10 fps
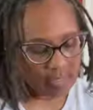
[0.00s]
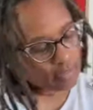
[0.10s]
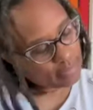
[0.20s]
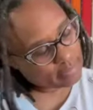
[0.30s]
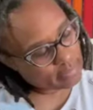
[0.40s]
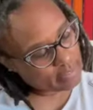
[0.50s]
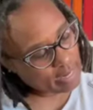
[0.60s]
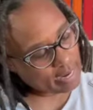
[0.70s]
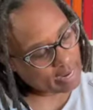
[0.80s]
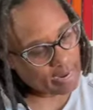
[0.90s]
Let's see.
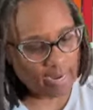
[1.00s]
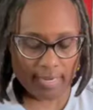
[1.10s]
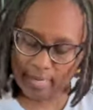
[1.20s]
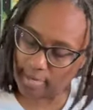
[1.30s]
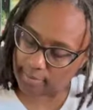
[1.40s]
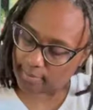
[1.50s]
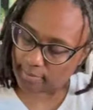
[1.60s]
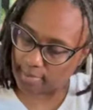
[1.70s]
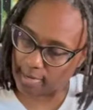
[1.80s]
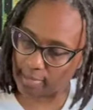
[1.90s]
I actually
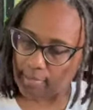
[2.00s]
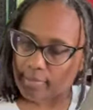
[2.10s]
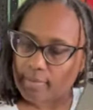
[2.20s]
like